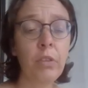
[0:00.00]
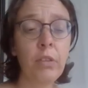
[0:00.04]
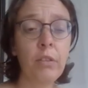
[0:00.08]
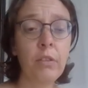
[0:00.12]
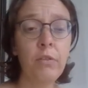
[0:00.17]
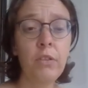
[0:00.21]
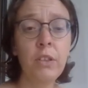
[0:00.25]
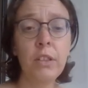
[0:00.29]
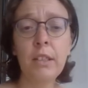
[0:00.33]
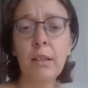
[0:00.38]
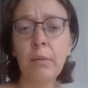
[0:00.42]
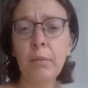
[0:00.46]

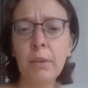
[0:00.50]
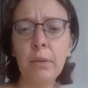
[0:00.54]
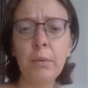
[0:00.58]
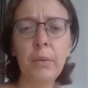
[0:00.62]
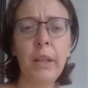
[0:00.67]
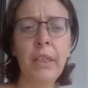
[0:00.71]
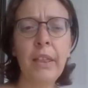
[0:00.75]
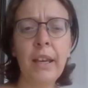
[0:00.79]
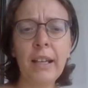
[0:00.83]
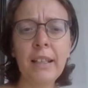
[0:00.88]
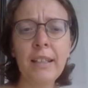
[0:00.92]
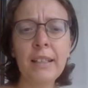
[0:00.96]
for someone
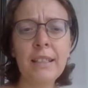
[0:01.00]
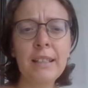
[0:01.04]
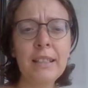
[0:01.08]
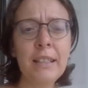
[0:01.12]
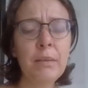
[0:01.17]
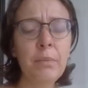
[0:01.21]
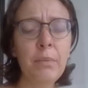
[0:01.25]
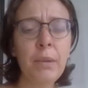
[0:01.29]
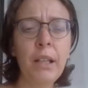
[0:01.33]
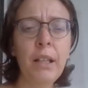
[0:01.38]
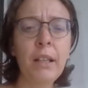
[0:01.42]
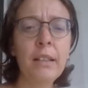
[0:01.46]
without a
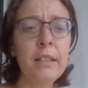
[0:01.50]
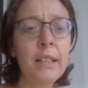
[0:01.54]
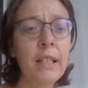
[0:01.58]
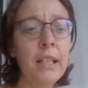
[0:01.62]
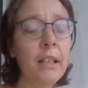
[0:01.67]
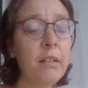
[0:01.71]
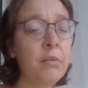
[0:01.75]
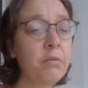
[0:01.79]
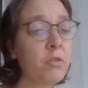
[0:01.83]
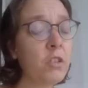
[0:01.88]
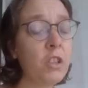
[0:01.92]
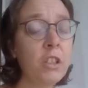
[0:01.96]

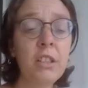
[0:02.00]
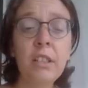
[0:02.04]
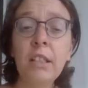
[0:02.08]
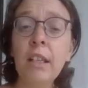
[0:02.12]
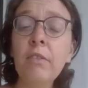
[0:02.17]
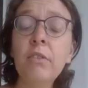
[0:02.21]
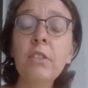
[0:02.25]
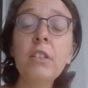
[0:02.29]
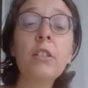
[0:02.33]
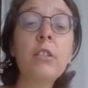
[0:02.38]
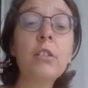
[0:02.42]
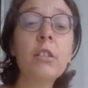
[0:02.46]
disability, just
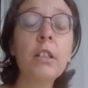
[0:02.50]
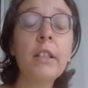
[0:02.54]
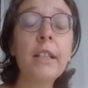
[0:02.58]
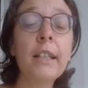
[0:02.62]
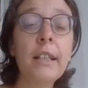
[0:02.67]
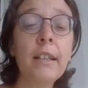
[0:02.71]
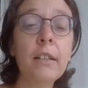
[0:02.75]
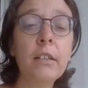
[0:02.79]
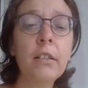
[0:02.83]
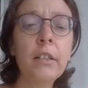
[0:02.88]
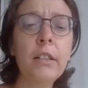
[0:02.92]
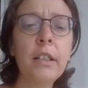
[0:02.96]
even a
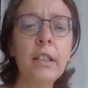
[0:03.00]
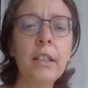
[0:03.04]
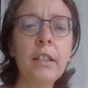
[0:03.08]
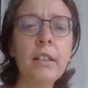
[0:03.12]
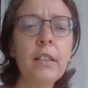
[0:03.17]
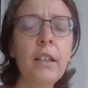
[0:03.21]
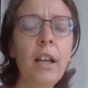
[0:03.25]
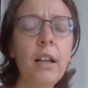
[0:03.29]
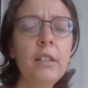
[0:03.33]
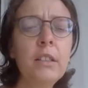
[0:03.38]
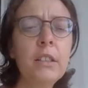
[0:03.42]
chronic illness.